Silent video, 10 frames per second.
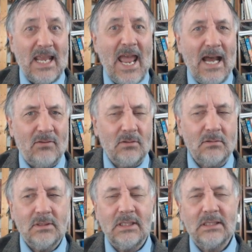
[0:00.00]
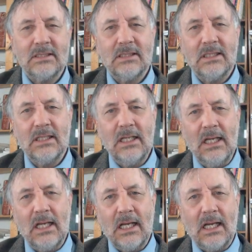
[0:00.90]
cavil, that
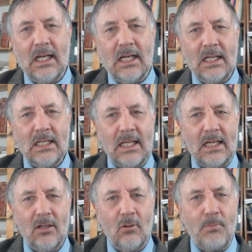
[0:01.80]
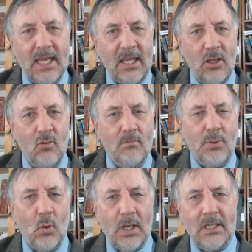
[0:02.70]
little picayune
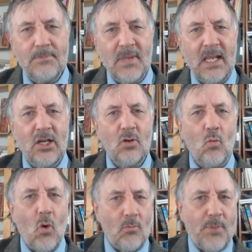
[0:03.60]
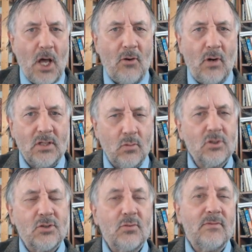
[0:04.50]
point, won't bother us.
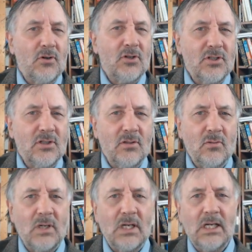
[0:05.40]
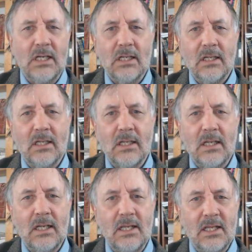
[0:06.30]
We'll just refer to
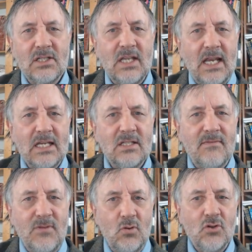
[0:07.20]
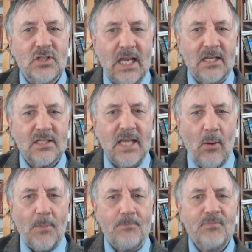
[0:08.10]
this as the future tense.
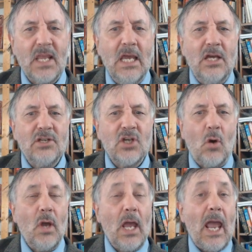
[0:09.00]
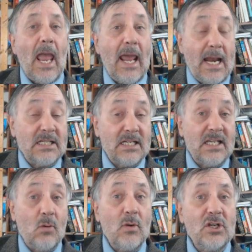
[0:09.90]
Anyway, so, and as I
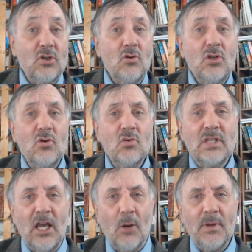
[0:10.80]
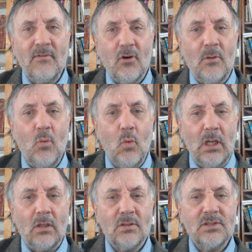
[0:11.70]
said, we do use the helping verb
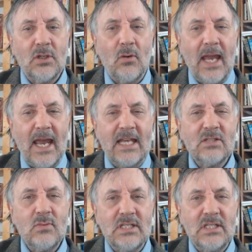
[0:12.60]
will. So as